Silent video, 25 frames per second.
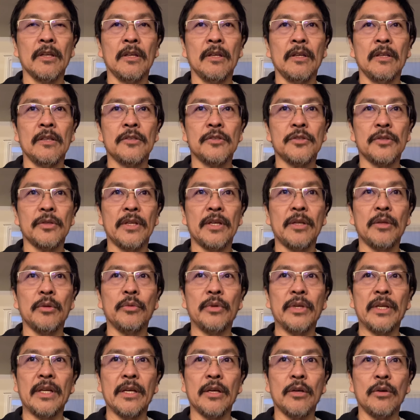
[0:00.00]
So then
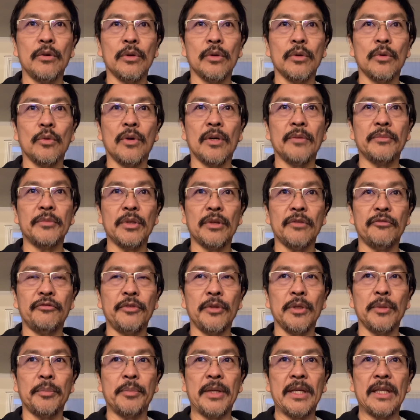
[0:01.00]
when I go to Guam to the
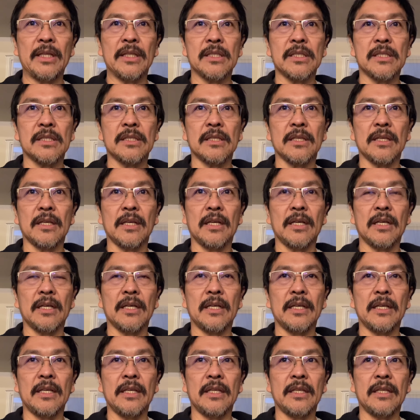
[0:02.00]
Philippines,
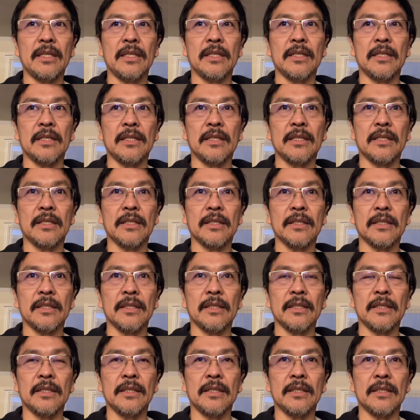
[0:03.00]
I
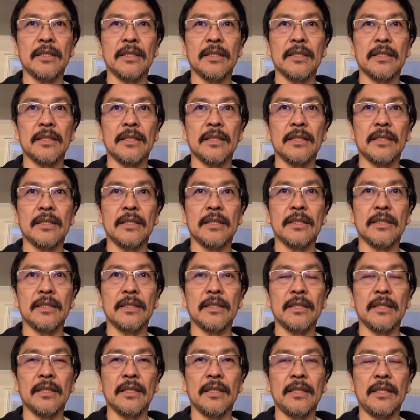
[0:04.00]

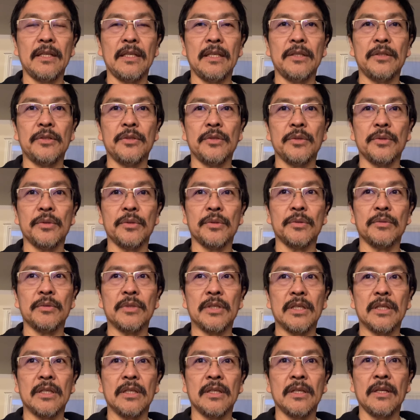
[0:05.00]
need
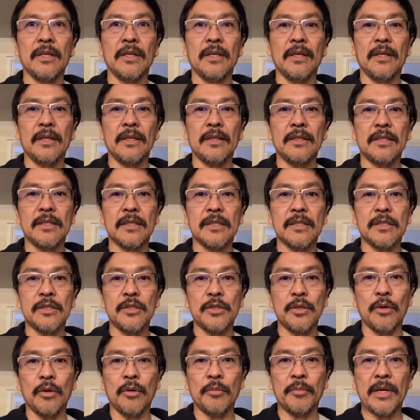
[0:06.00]
to just
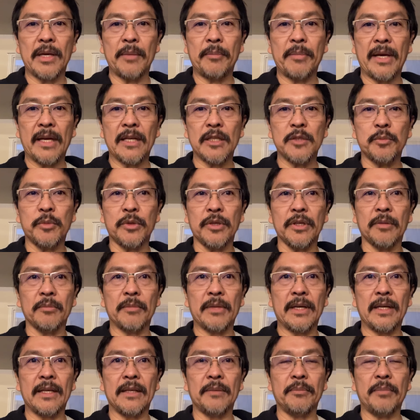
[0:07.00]
show my passport and
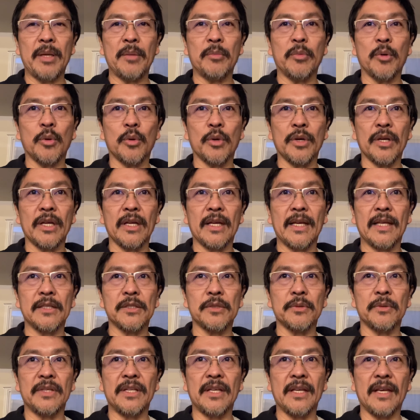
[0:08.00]
my paperwork again
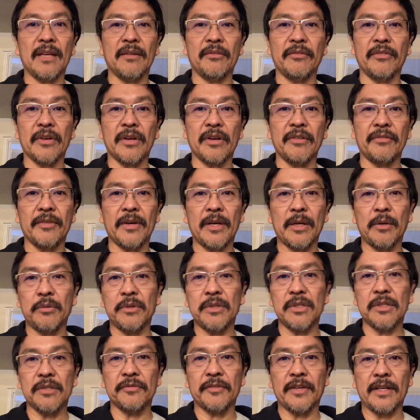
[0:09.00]
so they can't verify it,
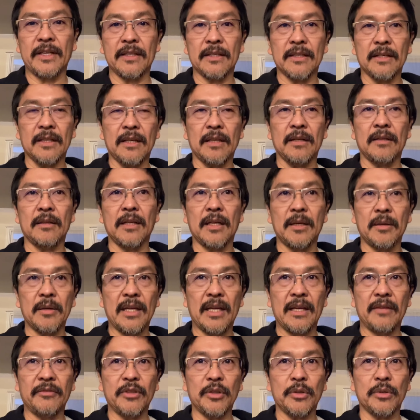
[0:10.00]
which is fine.
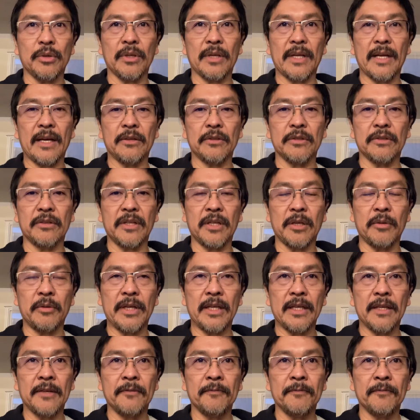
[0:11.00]
I have to go to the counter anyway.